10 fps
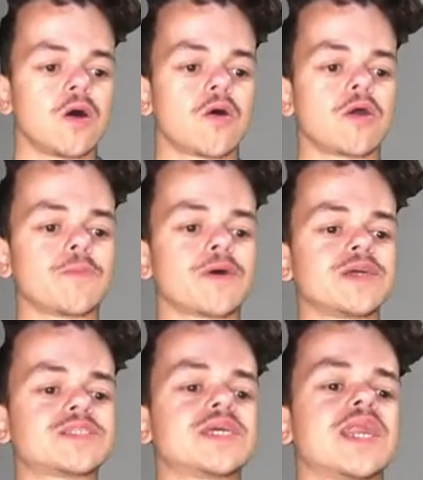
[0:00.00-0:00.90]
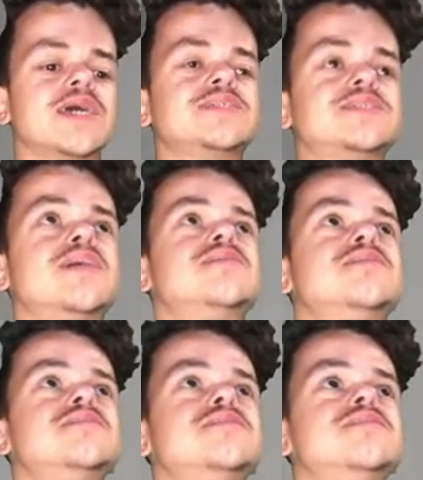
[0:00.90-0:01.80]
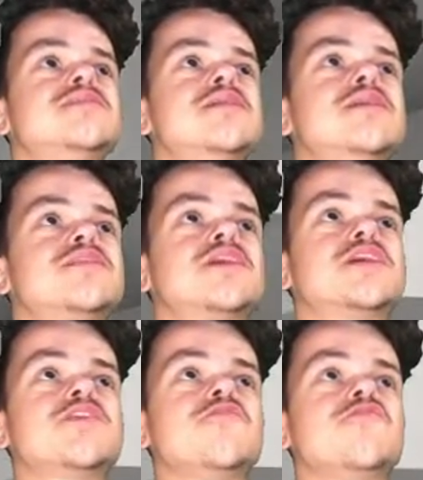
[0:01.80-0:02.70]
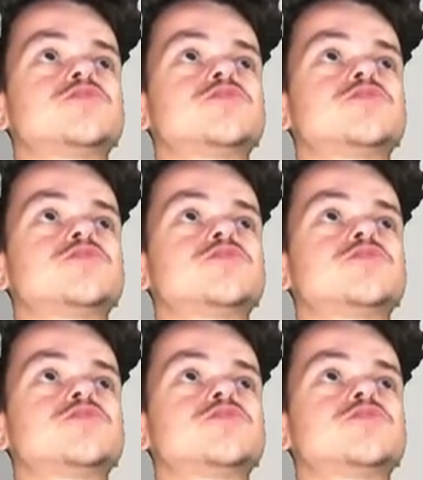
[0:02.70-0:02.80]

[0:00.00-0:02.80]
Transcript: Alright, buddy. See you later. Thank you for